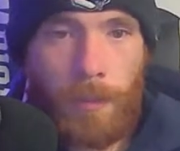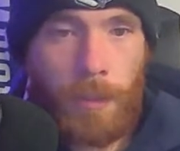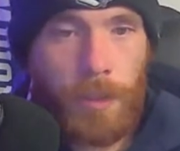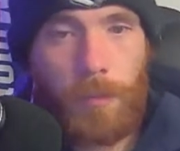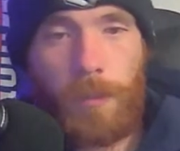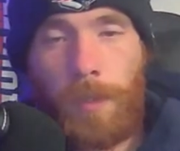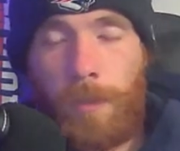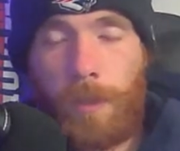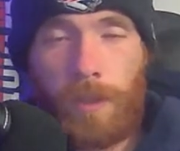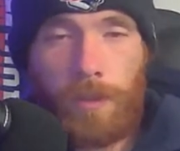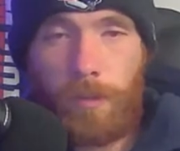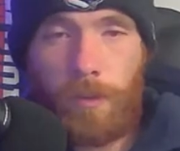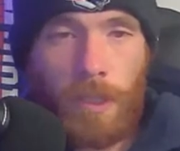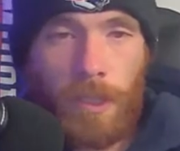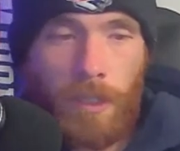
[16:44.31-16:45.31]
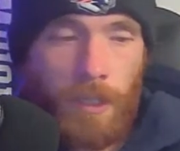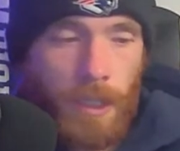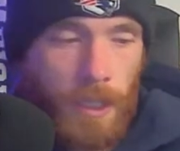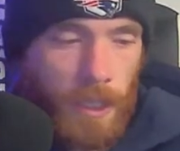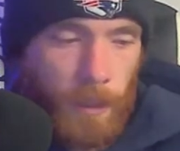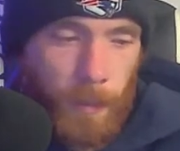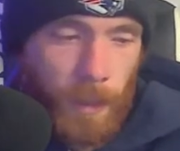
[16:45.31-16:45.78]
Him
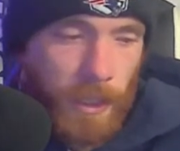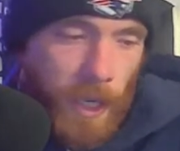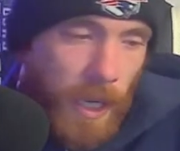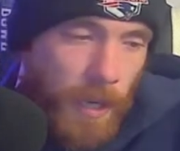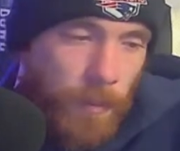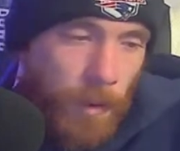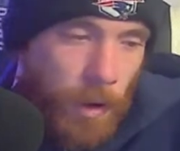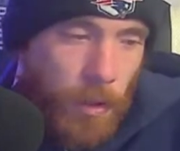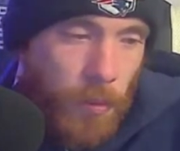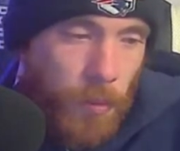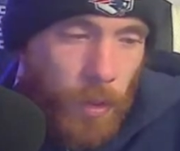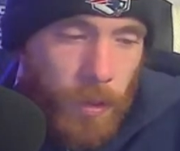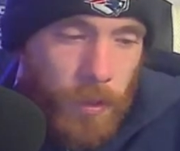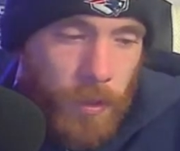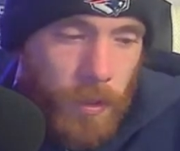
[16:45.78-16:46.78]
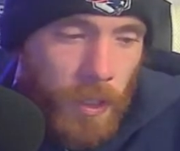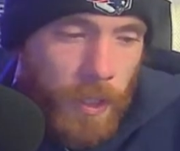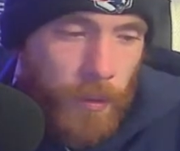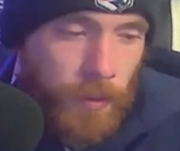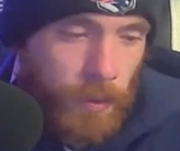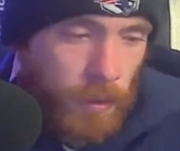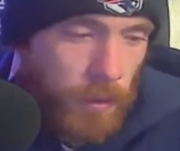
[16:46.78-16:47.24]
and Cam already worked
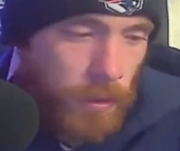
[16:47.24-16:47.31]
together,